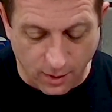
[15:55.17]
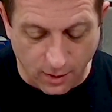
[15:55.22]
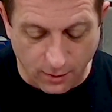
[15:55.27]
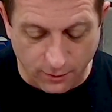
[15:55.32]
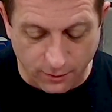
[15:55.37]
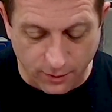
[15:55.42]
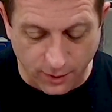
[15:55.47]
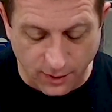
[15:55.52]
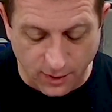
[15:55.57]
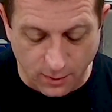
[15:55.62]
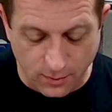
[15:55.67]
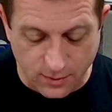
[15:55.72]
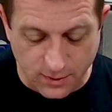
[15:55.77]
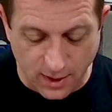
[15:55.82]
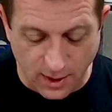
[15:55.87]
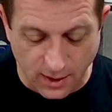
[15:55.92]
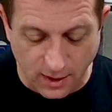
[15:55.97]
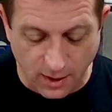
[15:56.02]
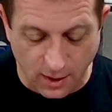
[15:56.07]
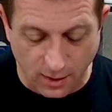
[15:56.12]
I don't think there was
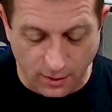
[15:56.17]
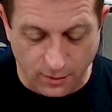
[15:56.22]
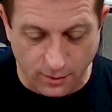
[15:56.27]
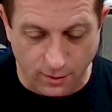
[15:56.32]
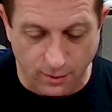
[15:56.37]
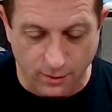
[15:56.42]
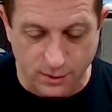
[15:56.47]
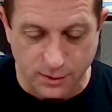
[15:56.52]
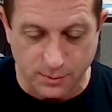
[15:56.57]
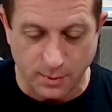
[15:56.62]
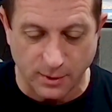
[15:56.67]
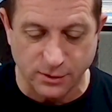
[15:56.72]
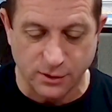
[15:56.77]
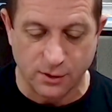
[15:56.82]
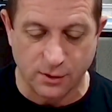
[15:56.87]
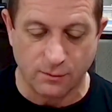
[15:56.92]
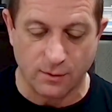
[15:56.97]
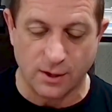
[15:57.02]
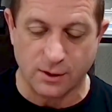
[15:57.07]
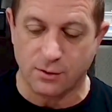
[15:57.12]
any other
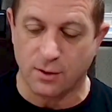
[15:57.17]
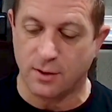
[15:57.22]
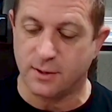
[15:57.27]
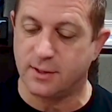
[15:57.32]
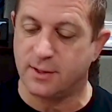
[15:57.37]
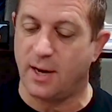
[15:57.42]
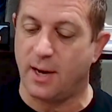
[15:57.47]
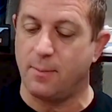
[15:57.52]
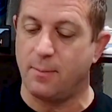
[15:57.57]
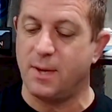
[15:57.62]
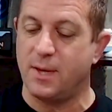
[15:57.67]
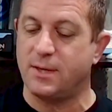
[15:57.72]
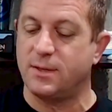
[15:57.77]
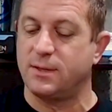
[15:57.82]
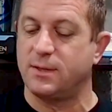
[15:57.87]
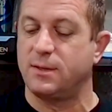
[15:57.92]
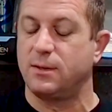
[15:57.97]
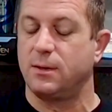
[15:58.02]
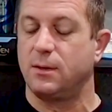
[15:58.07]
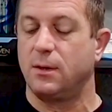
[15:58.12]
specialty restaurants that I
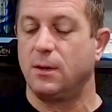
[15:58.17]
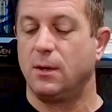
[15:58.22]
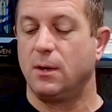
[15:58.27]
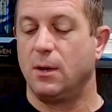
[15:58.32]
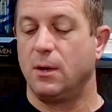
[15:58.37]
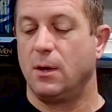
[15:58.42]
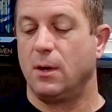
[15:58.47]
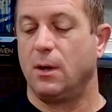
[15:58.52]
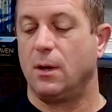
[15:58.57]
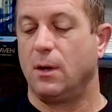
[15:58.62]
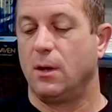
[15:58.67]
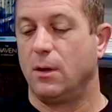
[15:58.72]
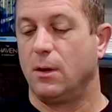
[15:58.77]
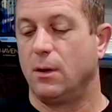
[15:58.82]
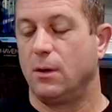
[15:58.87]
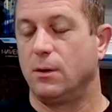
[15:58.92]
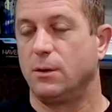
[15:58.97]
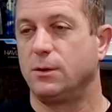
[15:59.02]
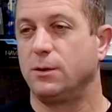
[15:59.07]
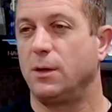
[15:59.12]
missed.
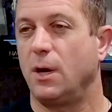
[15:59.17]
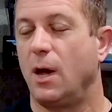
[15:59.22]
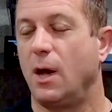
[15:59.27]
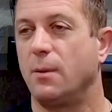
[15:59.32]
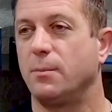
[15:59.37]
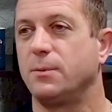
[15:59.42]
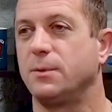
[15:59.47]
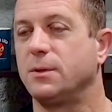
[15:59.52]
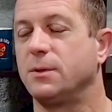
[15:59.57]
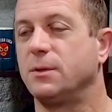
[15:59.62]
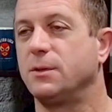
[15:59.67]
Chops,